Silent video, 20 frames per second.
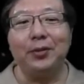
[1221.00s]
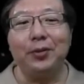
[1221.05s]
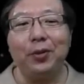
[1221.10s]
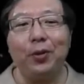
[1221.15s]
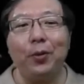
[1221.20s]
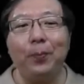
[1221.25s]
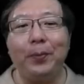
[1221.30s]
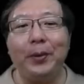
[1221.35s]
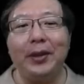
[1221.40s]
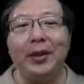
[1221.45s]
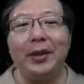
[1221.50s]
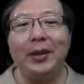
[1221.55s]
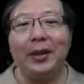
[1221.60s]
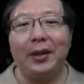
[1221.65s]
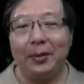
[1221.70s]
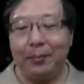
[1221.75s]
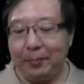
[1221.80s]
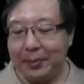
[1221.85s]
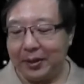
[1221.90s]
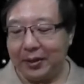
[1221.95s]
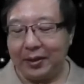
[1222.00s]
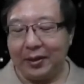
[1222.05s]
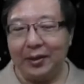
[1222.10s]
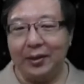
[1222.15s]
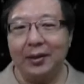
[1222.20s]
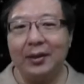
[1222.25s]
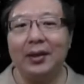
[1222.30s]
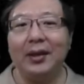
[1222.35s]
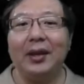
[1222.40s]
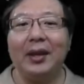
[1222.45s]
you open it in the
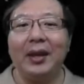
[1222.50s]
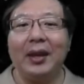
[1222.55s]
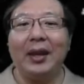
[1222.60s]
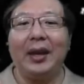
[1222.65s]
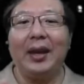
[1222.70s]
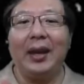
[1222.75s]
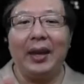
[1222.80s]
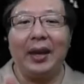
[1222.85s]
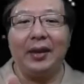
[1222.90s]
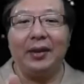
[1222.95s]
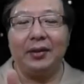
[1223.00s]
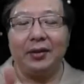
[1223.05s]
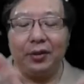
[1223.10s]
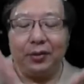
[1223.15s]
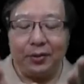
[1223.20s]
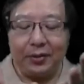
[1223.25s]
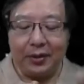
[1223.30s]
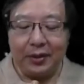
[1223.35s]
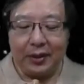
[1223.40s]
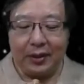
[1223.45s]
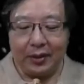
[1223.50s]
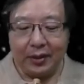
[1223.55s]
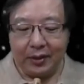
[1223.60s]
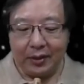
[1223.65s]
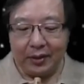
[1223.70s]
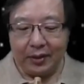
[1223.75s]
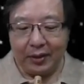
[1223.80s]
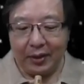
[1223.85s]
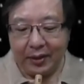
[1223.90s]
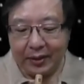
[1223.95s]
middle and you see,
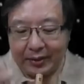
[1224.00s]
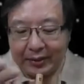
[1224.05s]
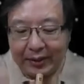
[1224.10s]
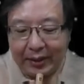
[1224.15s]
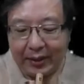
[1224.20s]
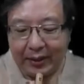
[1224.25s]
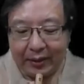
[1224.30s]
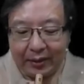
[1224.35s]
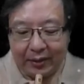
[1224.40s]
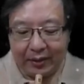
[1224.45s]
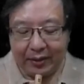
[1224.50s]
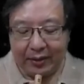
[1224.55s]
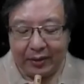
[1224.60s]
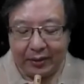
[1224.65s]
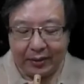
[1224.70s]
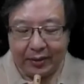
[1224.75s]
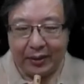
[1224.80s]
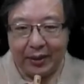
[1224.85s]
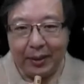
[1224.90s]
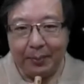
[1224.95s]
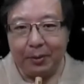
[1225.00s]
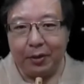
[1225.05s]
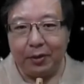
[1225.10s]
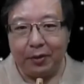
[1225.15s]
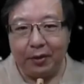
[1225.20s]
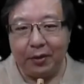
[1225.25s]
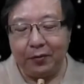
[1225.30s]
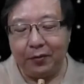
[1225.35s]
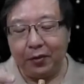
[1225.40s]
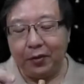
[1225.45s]
is the name you're
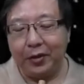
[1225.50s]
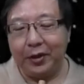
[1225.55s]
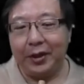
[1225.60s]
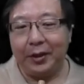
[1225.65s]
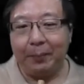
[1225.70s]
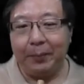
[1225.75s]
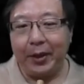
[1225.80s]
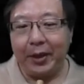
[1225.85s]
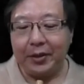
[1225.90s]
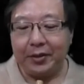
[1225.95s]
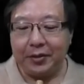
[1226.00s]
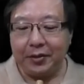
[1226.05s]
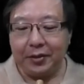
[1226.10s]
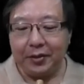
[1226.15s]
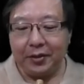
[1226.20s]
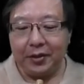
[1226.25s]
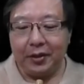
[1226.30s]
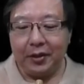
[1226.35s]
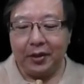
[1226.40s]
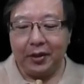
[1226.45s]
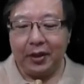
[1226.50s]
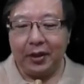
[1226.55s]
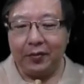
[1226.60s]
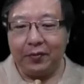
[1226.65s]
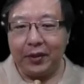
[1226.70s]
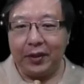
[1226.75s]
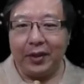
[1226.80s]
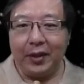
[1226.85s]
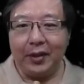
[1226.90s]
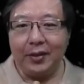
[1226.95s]
looking for on that page? If
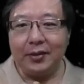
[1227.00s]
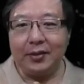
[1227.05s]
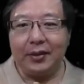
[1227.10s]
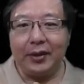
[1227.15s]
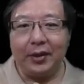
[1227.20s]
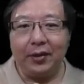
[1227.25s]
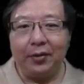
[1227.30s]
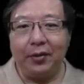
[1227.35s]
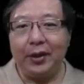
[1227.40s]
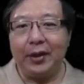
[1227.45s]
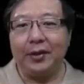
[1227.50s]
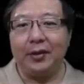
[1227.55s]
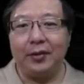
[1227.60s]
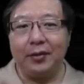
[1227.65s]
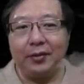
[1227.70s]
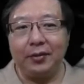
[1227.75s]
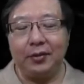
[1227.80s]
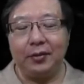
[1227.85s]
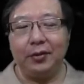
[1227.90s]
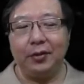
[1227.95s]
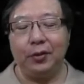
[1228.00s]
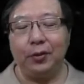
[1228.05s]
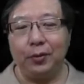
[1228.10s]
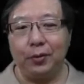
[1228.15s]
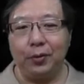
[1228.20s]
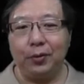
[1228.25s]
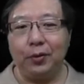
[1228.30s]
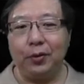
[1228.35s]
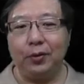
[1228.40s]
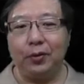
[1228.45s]
it is, then great.
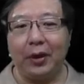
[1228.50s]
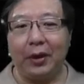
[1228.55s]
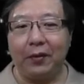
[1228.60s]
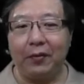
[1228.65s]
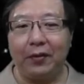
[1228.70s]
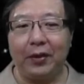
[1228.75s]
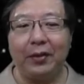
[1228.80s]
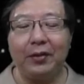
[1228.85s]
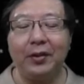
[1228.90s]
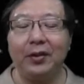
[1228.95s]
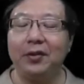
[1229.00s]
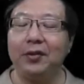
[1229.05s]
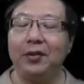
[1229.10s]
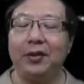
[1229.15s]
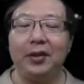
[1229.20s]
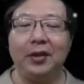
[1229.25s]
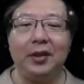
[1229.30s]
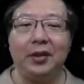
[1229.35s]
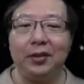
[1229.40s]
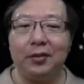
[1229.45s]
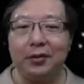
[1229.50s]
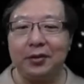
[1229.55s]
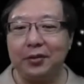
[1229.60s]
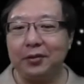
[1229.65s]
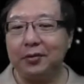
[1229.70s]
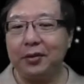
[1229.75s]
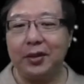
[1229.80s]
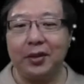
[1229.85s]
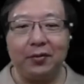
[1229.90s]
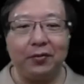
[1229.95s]
You have found it already and you
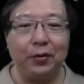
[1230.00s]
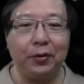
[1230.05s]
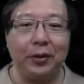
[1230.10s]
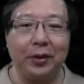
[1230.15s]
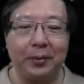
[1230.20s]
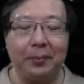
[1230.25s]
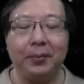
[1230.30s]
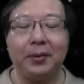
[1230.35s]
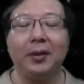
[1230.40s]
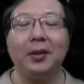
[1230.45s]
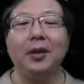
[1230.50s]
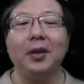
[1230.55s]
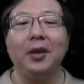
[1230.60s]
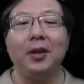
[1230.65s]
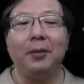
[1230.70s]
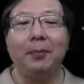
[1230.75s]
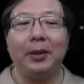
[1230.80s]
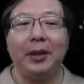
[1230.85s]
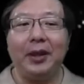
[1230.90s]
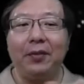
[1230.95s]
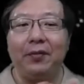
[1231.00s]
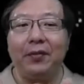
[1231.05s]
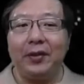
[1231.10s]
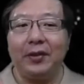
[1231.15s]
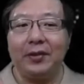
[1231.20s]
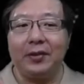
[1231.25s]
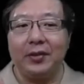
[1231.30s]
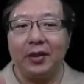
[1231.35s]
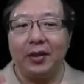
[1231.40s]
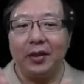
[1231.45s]
just read the phone number. But if
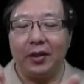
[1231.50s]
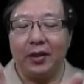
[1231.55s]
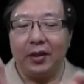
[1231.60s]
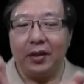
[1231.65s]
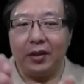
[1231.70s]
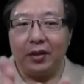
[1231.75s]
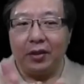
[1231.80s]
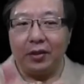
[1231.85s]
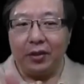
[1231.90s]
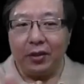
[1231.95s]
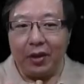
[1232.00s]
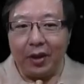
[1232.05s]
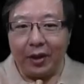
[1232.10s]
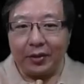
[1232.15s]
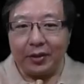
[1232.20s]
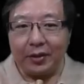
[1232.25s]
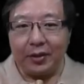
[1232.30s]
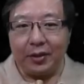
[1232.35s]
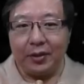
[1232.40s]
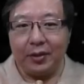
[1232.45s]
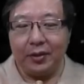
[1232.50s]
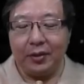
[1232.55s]
it's not